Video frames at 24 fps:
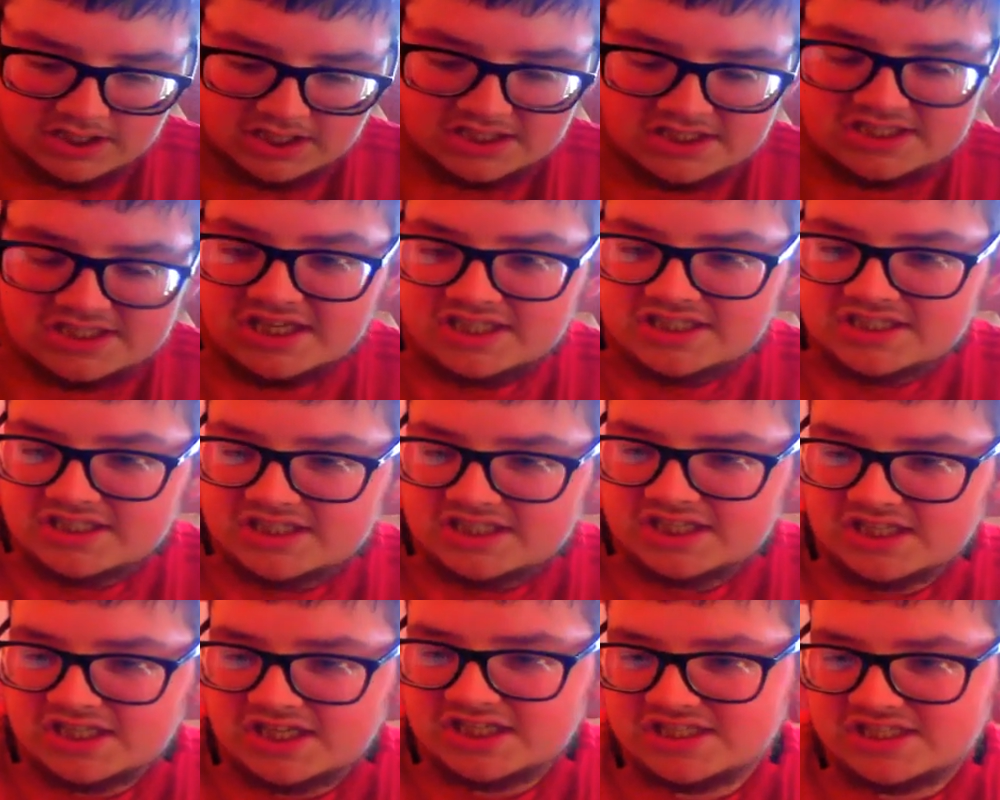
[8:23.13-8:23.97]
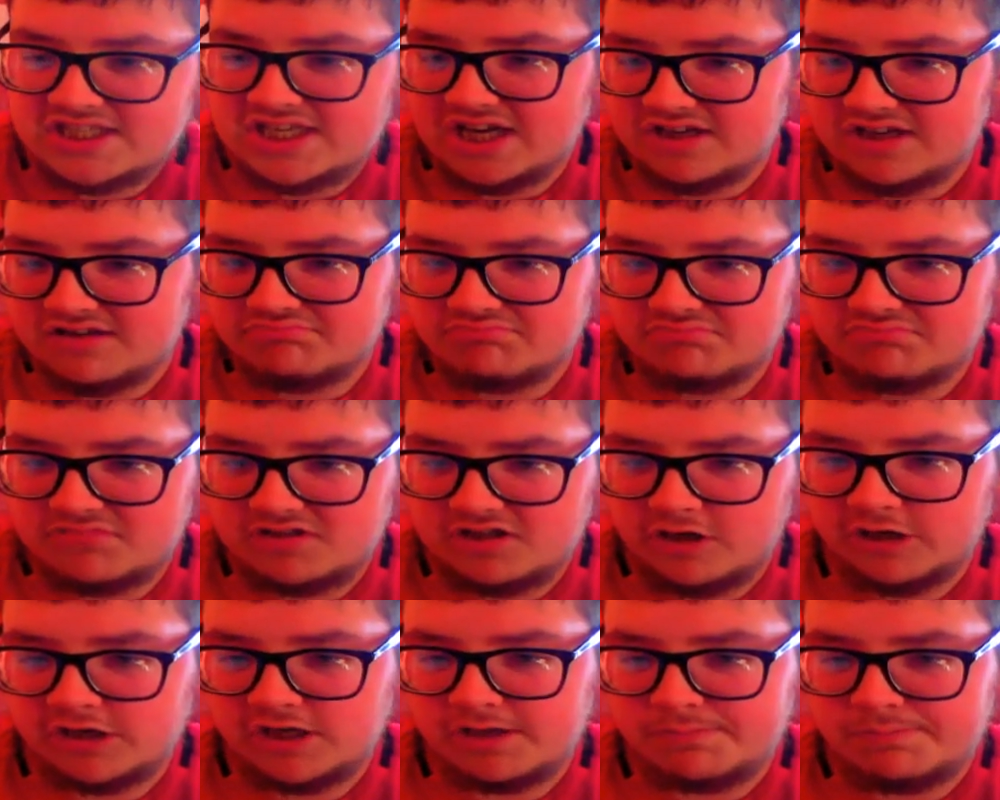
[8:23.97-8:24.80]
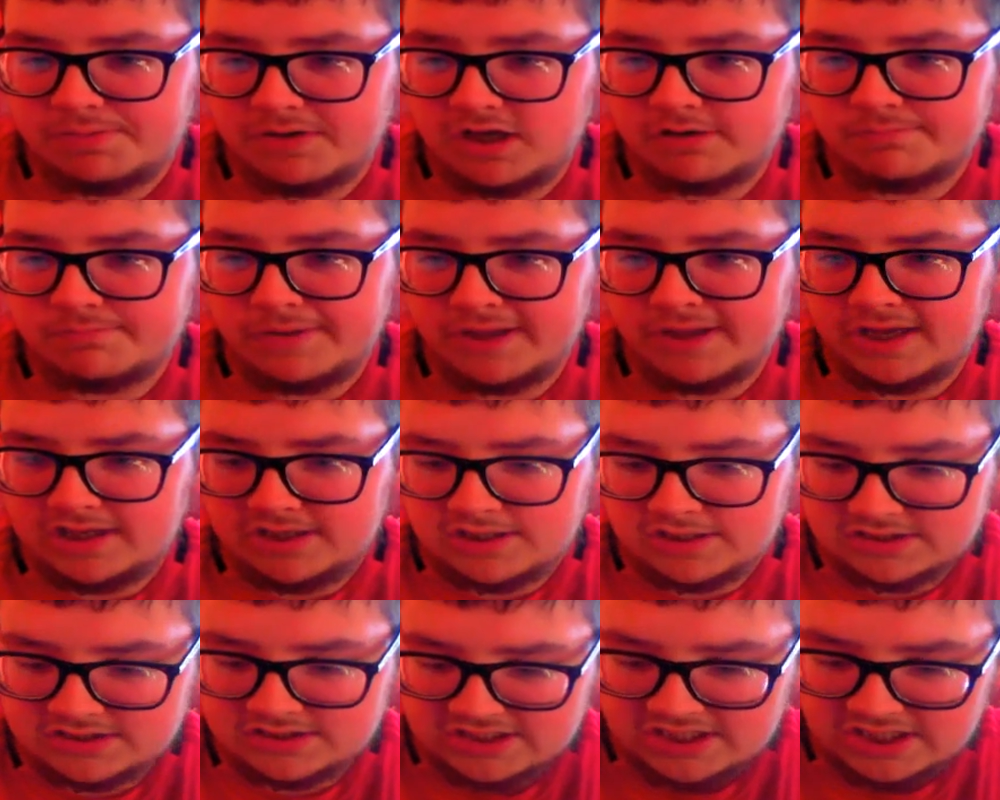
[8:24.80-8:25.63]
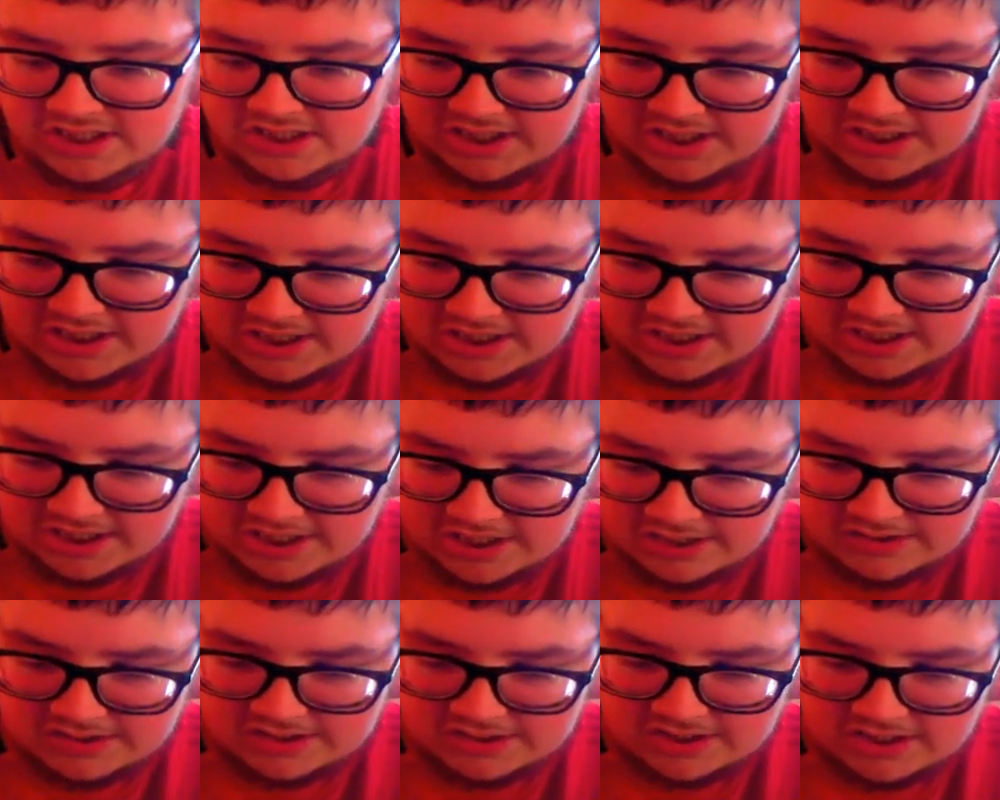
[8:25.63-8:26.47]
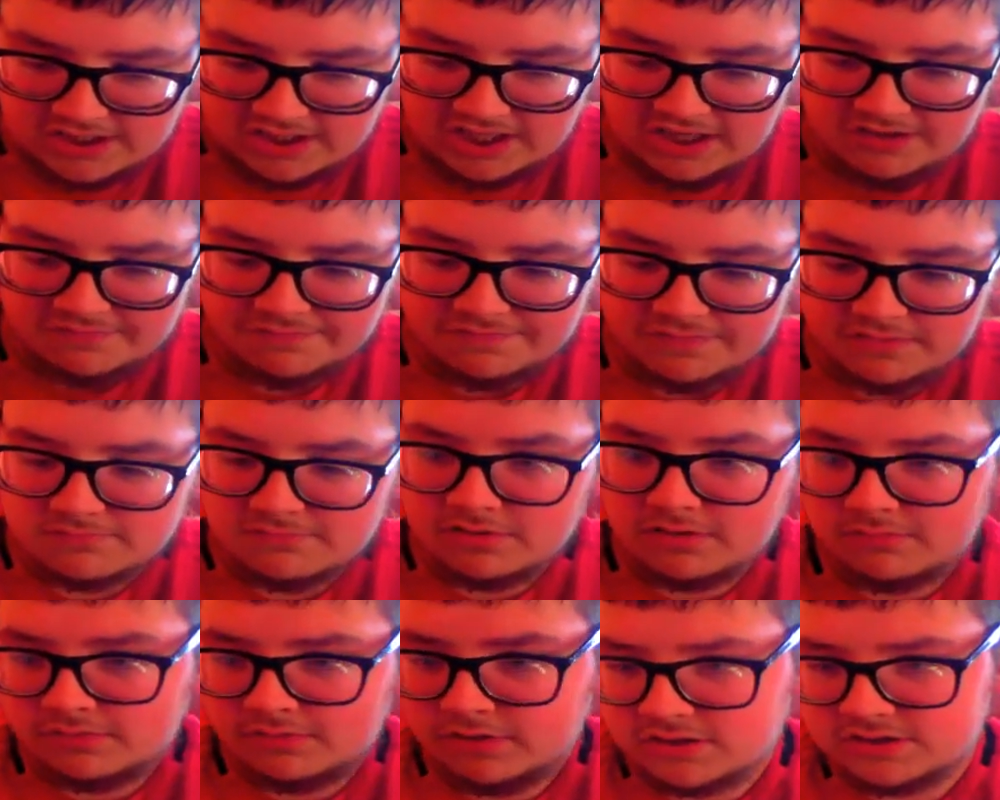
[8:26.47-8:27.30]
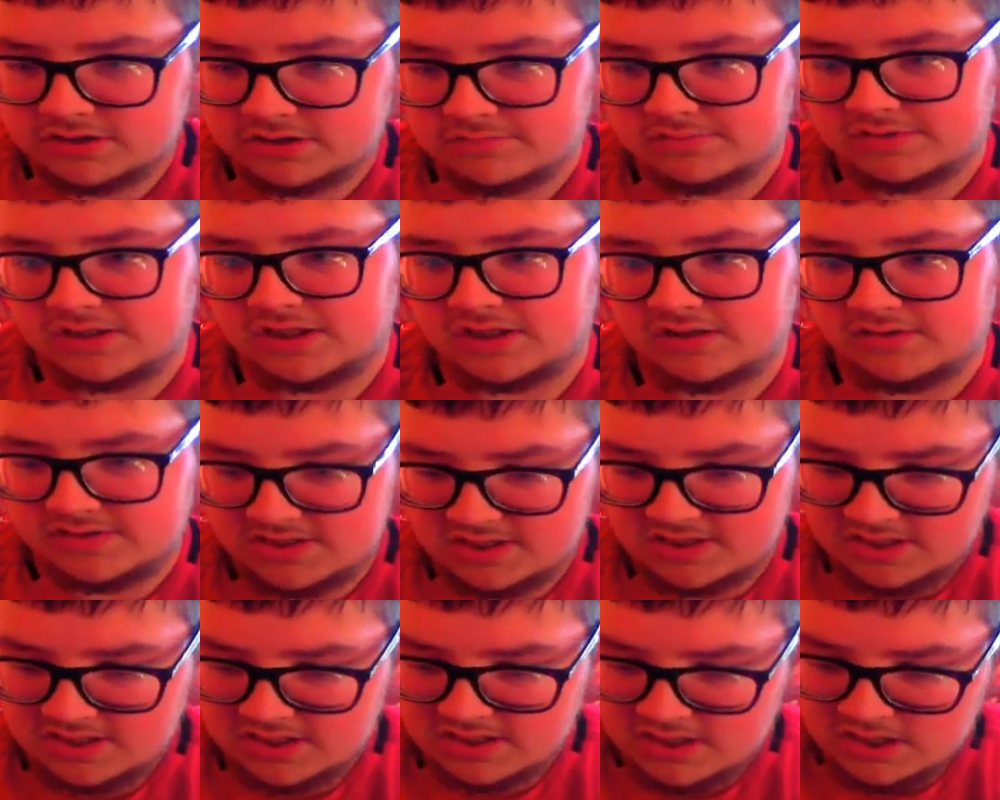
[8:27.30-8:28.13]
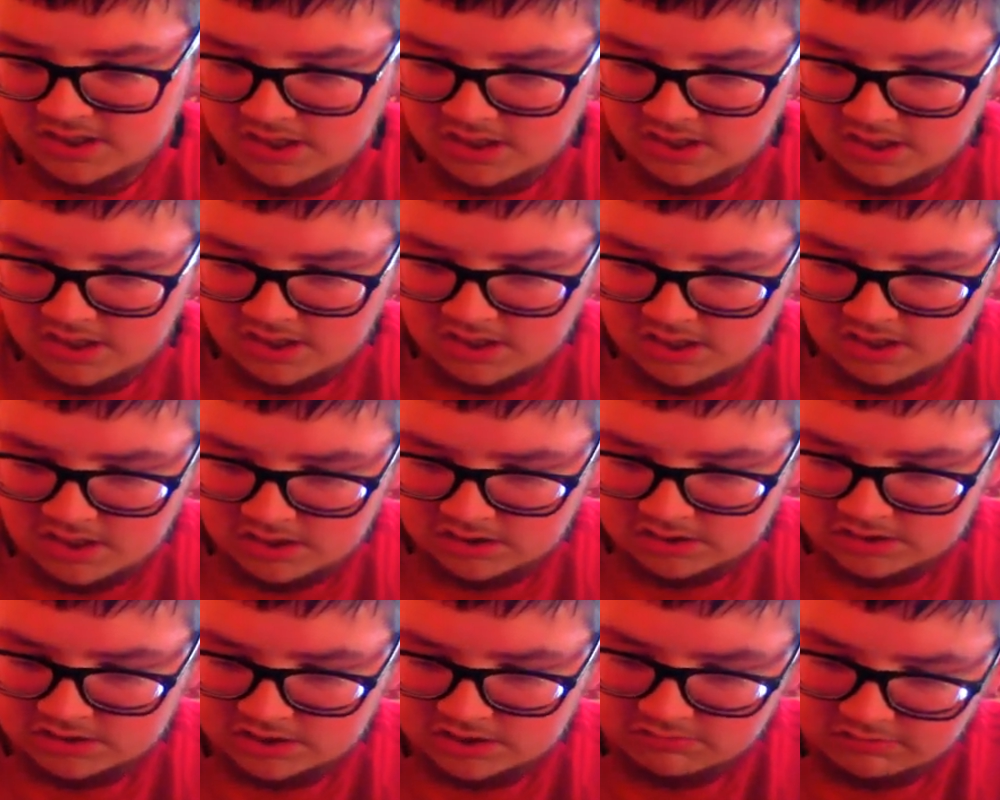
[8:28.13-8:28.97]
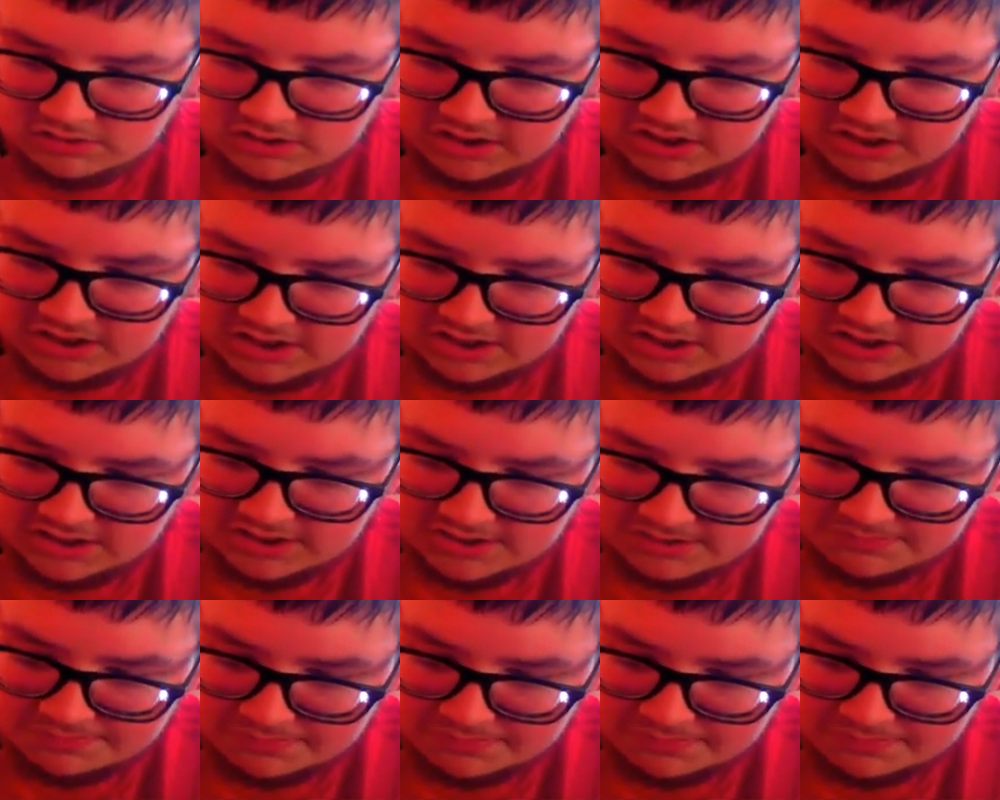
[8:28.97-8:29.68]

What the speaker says: Is that Ollie Birkbeck or is that Ethan Moore or someone else? 2-1 United